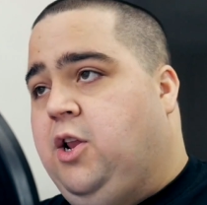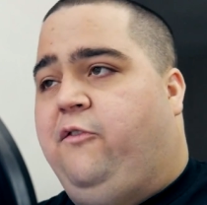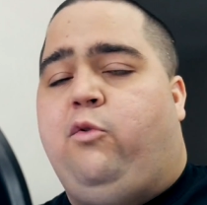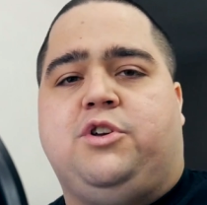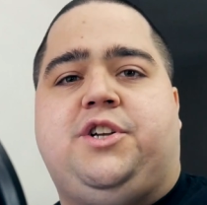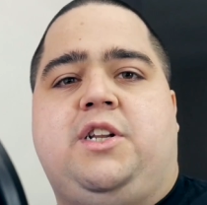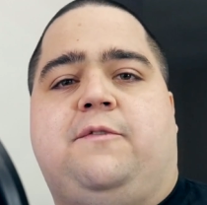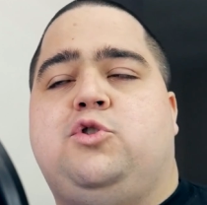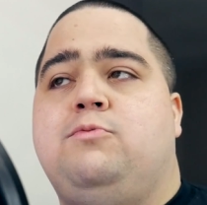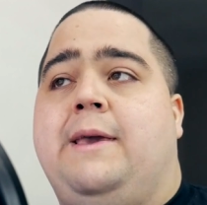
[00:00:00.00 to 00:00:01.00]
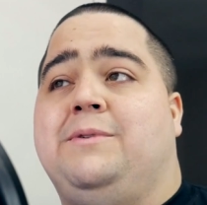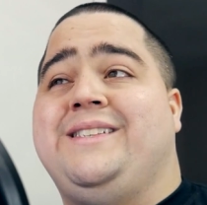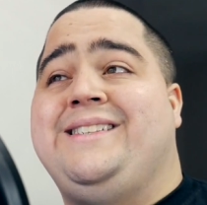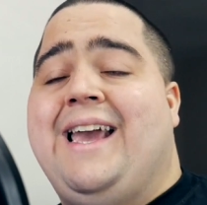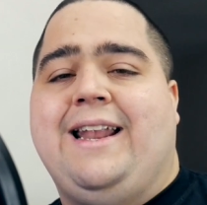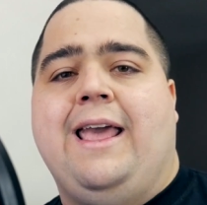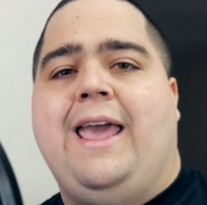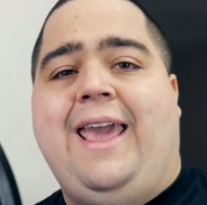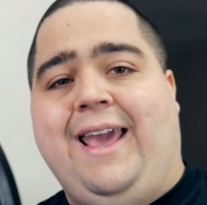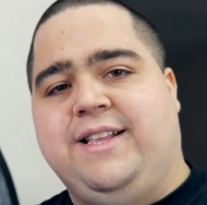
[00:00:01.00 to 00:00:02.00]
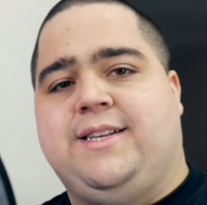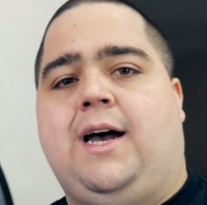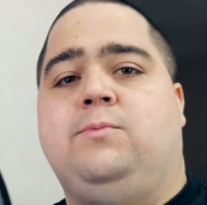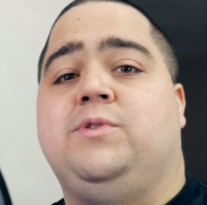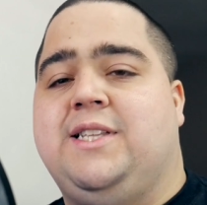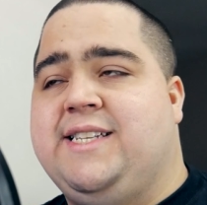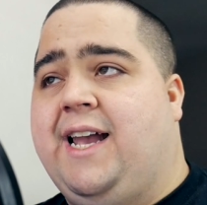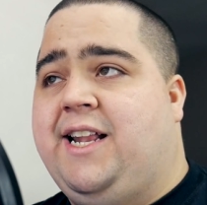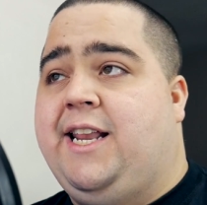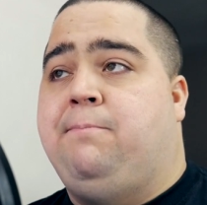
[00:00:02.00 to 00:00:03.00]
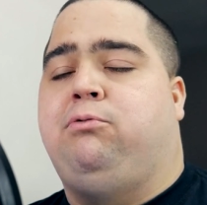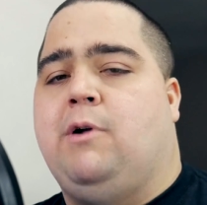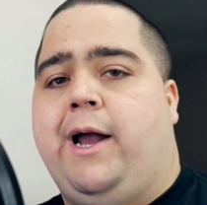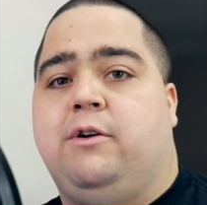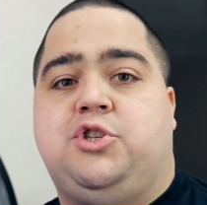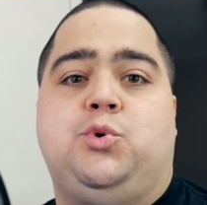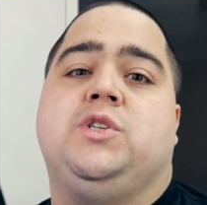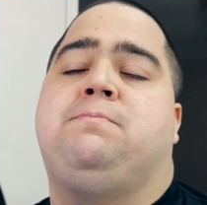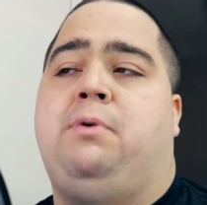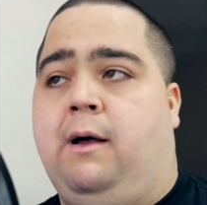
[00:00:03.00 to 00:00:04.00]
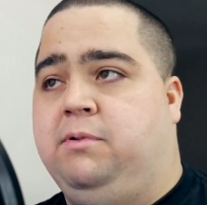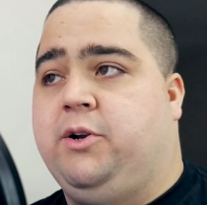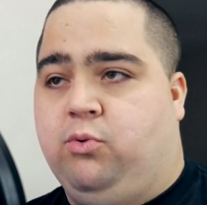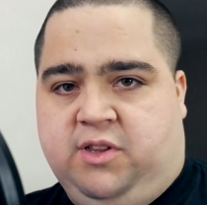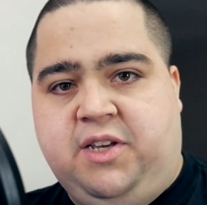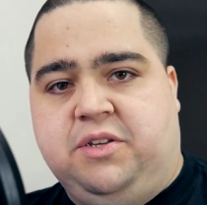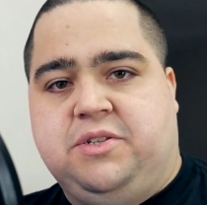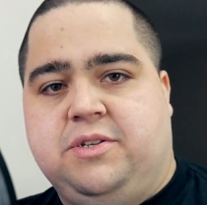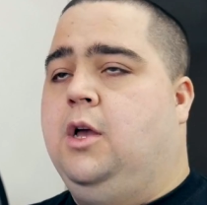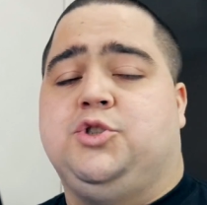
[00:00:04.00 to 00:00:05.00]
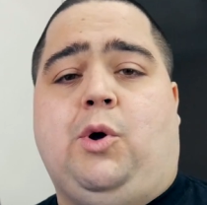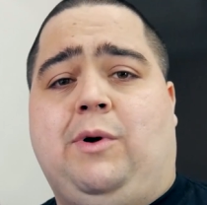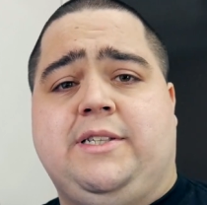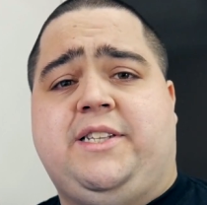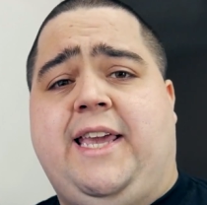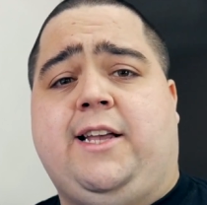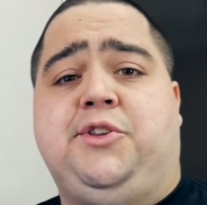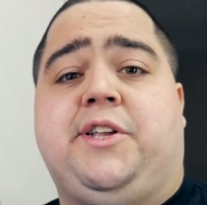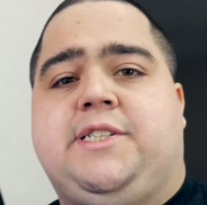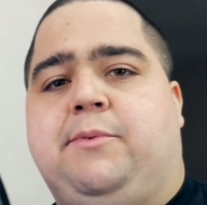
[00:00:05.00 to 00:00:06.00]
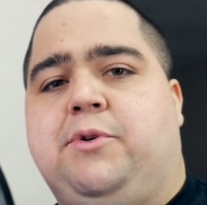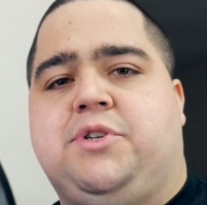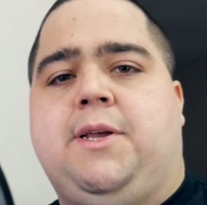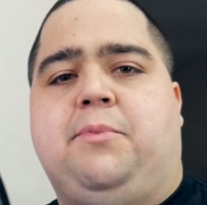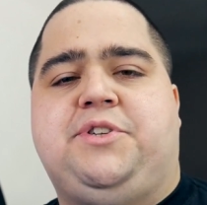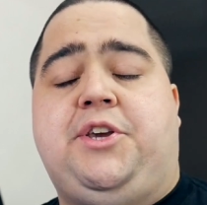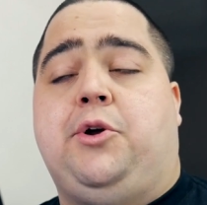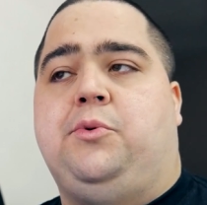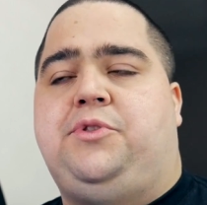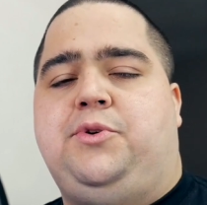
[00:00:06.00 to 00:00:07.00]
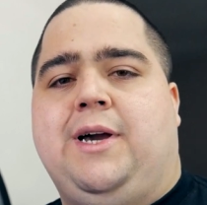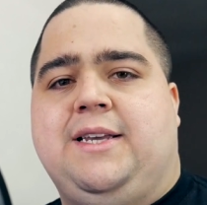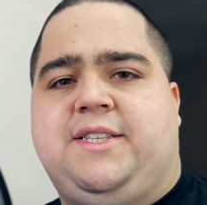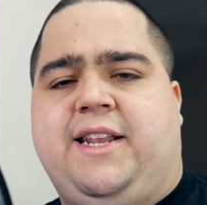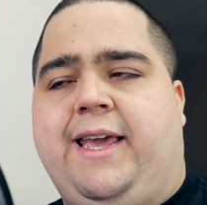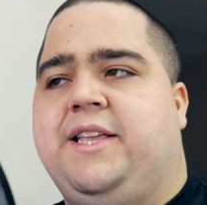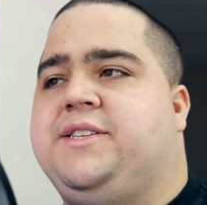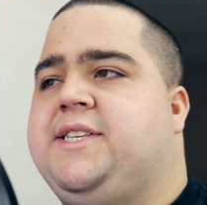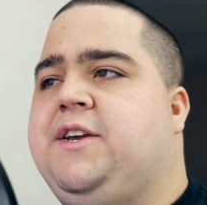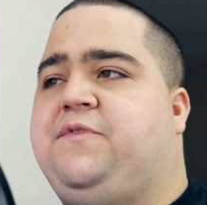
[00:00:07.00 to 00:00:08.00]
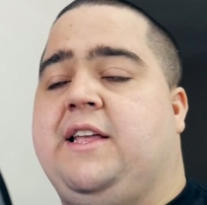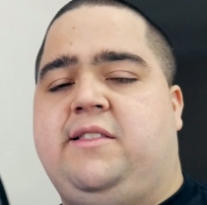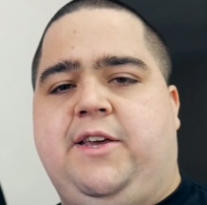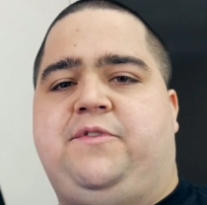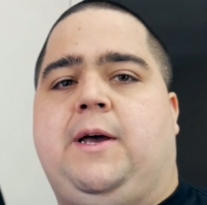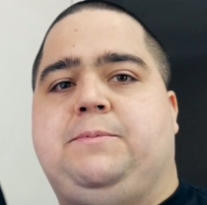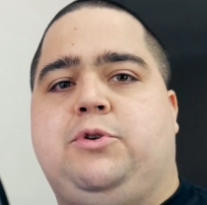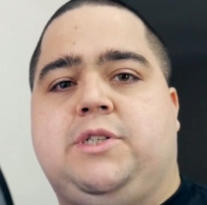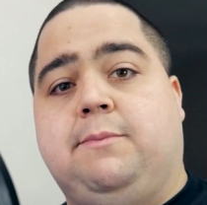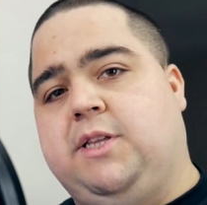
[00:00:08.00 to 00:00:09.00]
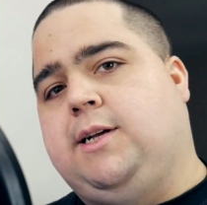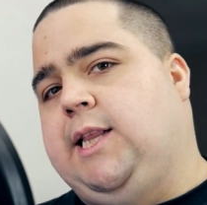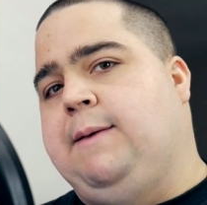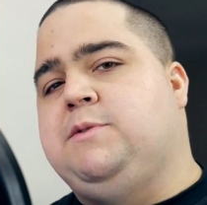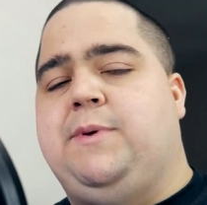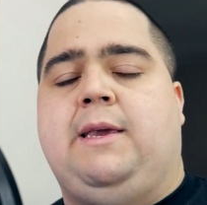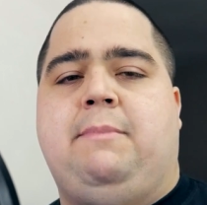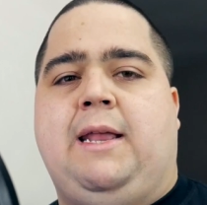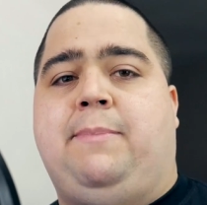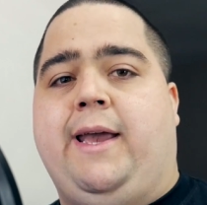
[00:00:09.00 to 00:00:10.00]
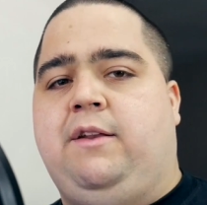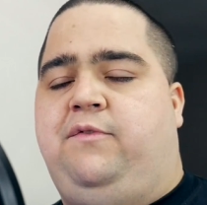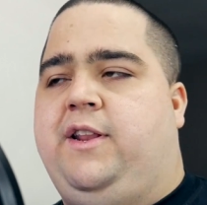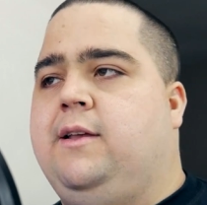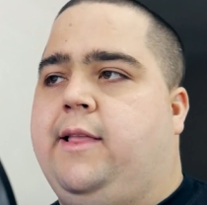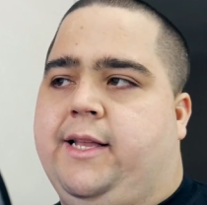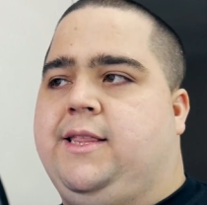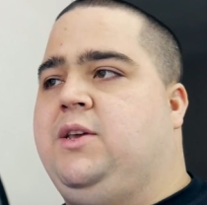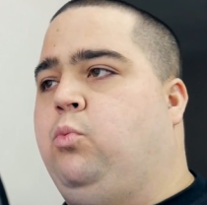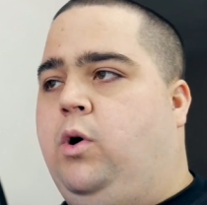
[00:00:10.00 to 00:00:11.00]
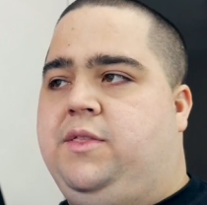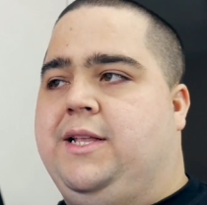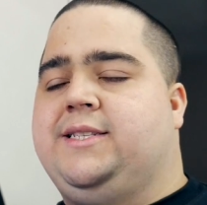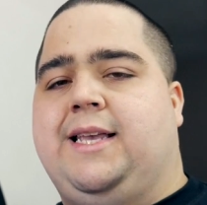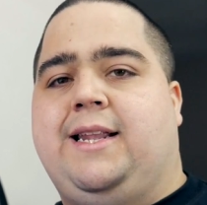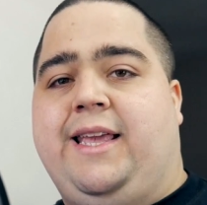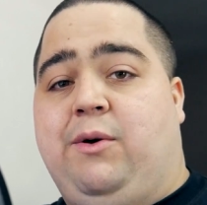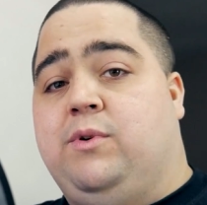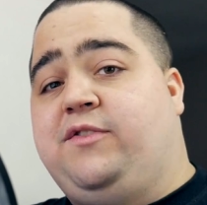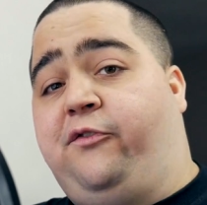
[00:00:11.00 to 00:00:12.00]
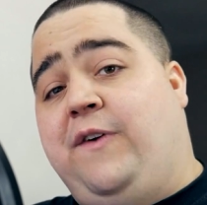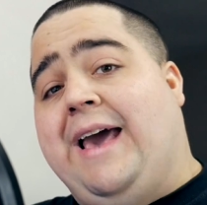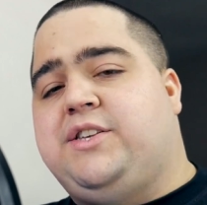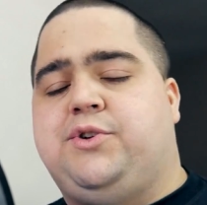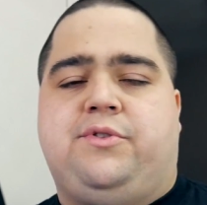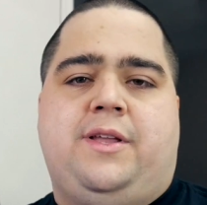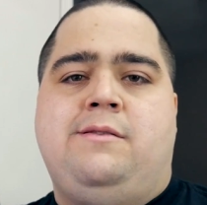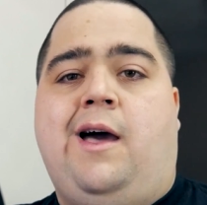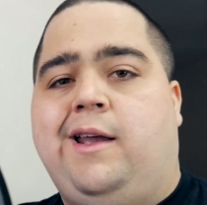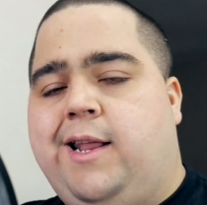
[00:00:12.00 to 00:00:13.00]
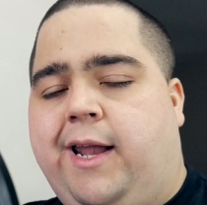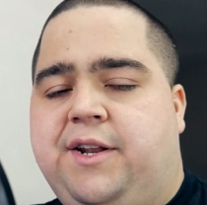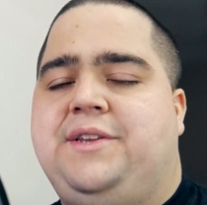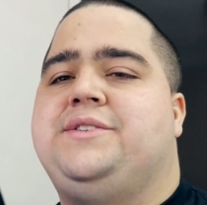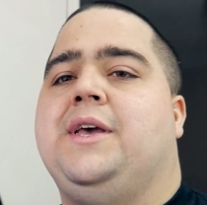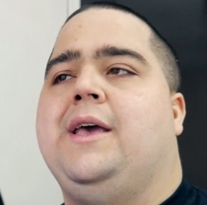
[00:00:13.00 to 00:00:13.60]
fortunate enough to be able to get hands-on with the 1080 prior to its public release. So I wanted to take a look at some of those numbers here with you guys today and see if they lived up to some of the claims being made by NVIDIA, like the one that said it was faster than 980s